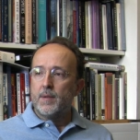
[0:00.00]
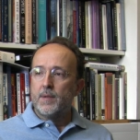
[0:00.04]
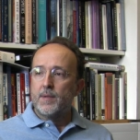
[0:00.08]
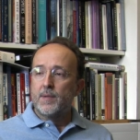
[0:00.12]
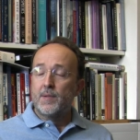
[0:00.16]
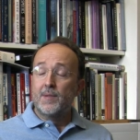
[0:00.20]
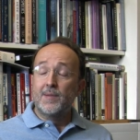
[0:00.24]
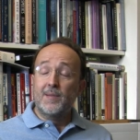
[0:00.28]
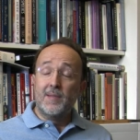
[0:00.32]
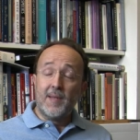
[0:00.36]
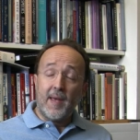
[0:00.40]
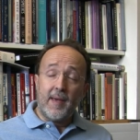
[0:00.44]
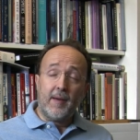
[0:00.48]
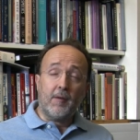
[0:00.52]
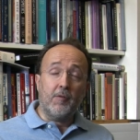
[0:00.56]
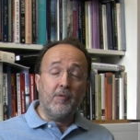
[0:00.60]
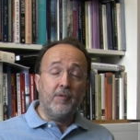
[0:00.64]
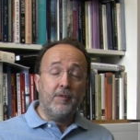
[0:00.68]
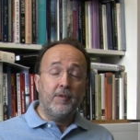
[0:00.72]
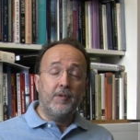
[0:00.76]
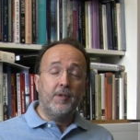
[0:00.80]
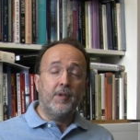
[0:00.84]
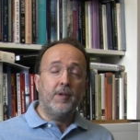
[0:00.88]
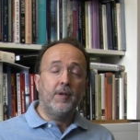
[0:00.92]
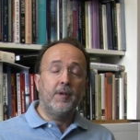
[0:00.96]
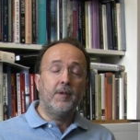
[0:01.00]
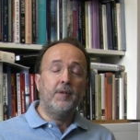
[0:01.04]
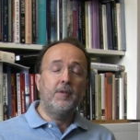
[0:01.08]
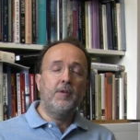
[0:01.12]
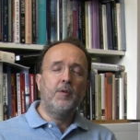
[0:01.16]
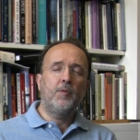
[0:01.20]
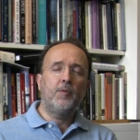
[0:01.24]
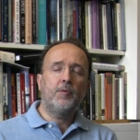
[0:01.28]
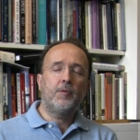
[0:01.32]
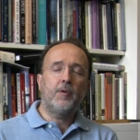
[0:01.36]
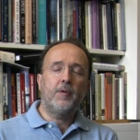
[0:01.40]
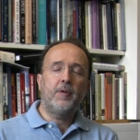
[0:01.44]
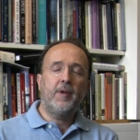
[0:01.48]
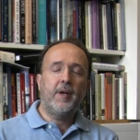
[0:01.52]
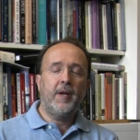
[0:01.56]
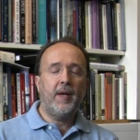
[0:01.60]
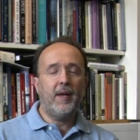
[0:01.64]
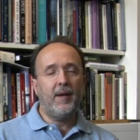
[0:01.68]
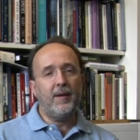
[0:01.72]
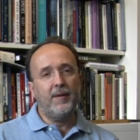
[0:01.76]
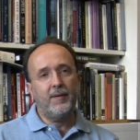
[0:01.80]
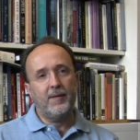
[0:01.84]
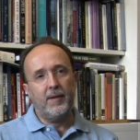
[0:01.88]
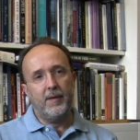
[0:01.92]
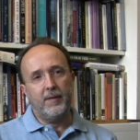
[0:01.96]
Second, Newton
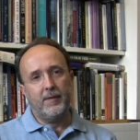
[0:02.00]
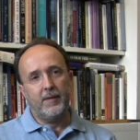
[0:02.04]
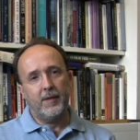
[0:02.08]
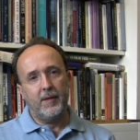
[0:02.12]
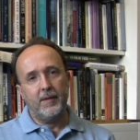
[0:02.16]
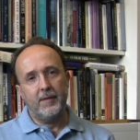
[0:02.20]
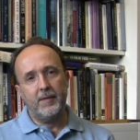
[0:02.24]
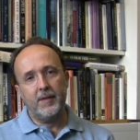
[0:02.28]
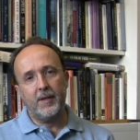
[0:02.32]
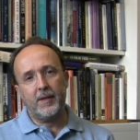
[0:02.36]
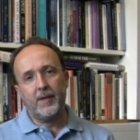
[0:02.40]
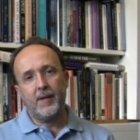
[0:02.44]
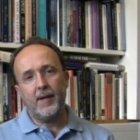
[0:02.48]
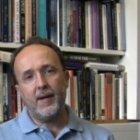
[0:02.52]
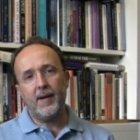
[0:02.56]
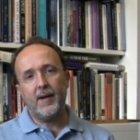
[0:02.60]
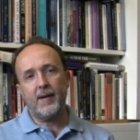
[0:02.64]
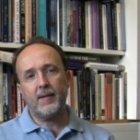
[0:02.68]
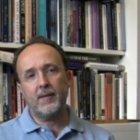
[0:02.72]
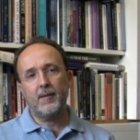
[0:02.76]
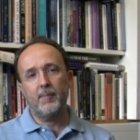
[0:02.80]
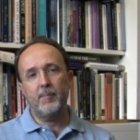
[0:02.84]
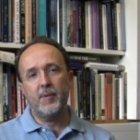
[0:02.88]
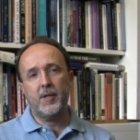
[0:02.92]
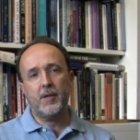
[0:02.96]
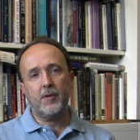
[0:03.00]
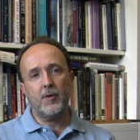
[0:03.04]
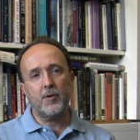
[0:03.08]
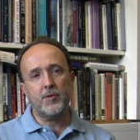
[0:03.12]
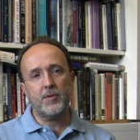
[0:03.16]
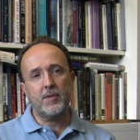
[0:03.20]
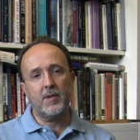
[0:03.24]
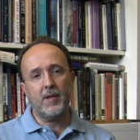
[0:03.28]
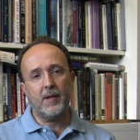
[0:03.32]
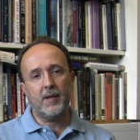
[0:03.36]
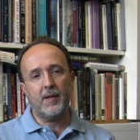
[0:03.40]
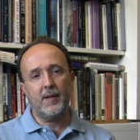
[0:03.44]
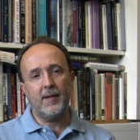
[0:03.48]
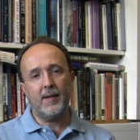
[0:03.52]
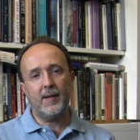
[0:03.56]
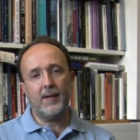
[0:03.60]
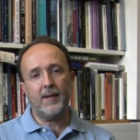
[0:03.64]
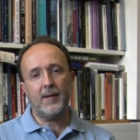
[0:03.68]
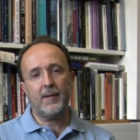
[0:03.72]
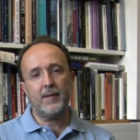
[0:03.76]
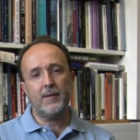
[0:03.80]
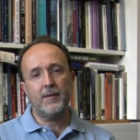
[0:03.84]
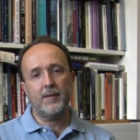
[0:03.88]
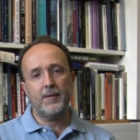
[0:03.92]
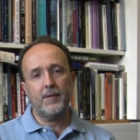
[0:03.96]
hated Descartes because
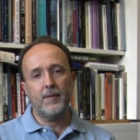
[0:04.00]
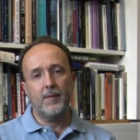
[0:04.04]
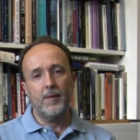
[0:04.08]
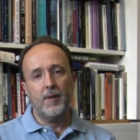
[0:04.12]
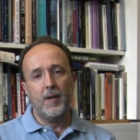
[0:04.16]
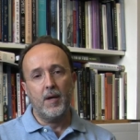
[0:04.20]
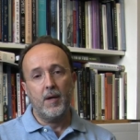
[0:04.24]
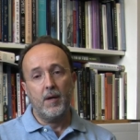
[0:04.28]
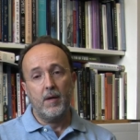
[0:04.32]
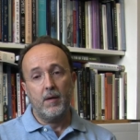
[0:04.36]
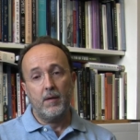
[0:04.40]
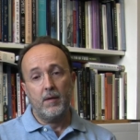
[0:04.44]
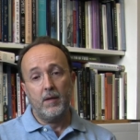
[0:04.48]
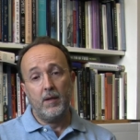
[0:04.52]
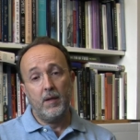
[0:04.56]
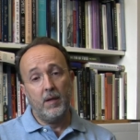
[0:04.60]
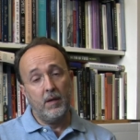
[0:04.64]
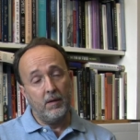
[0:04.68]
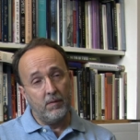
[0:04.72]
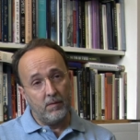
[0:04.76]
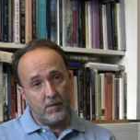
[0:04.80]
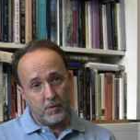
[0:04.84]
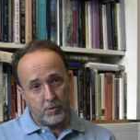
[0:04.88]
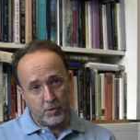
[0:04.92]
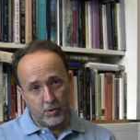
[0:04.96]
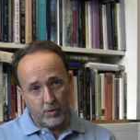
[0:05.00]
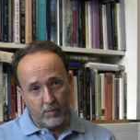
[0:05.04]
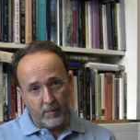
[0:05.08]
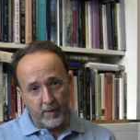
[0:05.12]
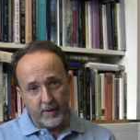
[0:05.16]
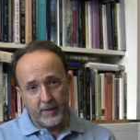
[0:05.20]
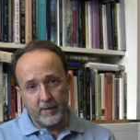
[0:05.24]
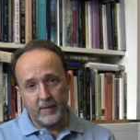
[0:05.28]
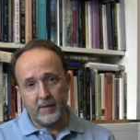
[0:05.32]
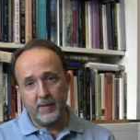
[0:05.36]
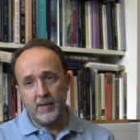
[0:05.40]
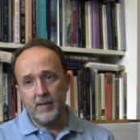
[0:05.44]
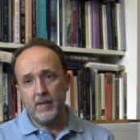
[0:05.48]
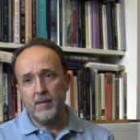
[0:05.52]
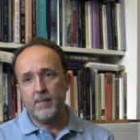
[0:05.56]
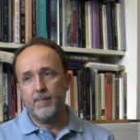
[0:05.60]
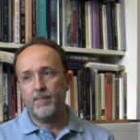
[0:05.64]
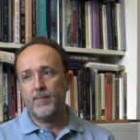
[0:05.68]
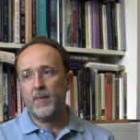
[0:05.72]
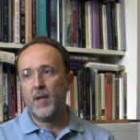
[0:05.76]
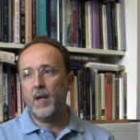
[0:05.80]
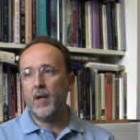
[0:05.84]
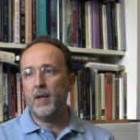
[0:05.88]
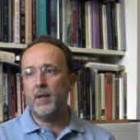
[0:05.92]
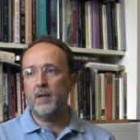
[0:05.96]
Descartes in the geometry.
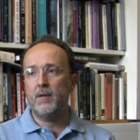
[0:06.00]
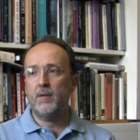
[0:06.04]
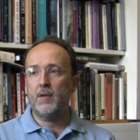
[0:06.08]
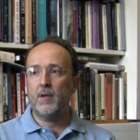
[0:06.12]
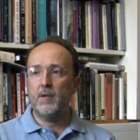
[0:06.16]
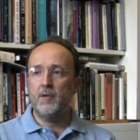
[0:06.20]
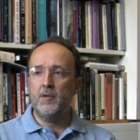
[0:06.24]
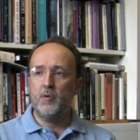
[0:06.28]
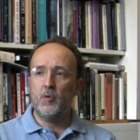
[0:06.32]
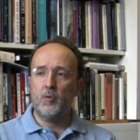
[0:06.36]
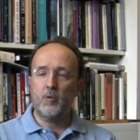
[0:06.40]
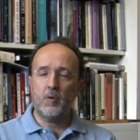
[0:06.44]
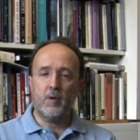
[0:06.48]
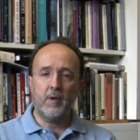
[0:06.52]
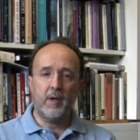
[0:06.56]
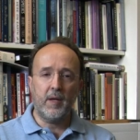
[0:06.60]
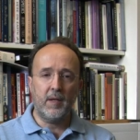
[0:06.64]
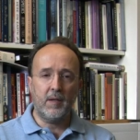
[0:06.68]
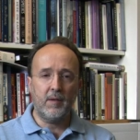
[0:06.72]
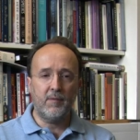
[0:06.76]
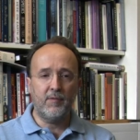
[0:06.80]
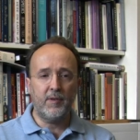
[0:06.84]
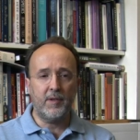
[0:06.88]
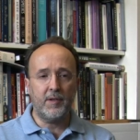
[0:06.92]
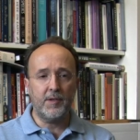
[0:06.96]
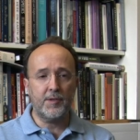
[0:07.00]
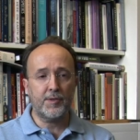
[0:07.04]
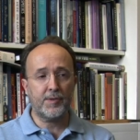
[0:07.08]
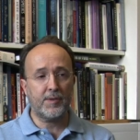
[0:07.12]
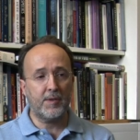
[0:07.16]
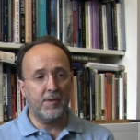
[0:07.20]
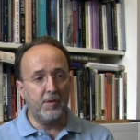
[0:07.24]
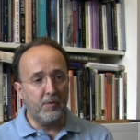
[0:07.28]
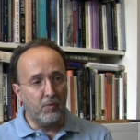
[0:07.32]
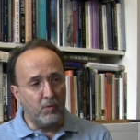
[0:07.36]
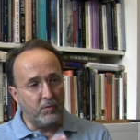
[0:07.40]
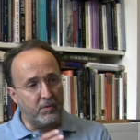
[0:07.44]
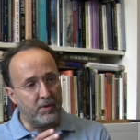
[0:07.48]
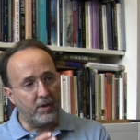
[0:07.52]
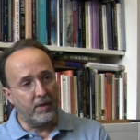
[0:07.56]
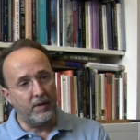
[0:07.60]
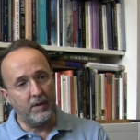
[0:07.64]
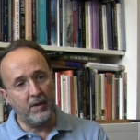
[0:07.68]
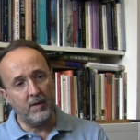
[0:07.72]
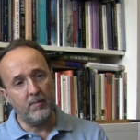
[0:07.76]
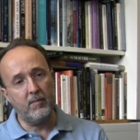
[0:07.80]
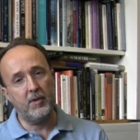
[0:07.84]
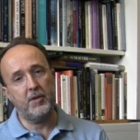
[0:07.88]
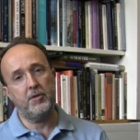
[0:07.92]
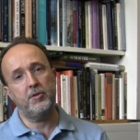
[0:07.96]
And uh, Newton had a very skewed
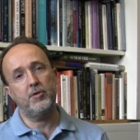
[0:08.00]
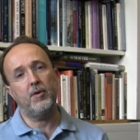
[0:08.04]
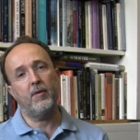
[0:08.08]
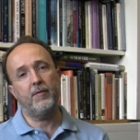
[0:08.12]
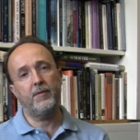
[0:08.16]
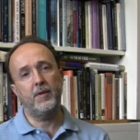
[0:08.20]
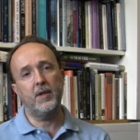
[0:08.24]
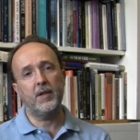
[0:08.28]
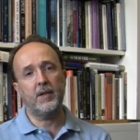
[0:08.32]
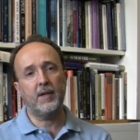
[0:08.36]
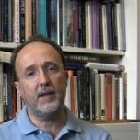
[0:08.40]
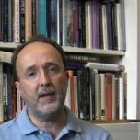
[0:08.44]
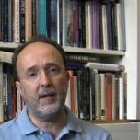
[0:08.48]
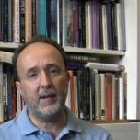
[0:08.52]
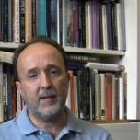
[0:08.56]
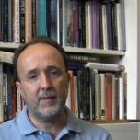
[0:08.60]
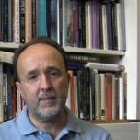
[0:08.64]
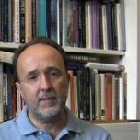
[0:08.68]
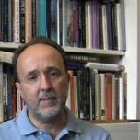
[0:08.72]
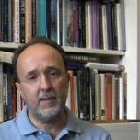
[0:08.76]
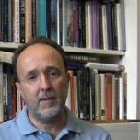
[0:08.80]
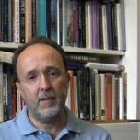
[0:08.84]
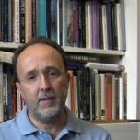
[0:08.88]
image of Descartes.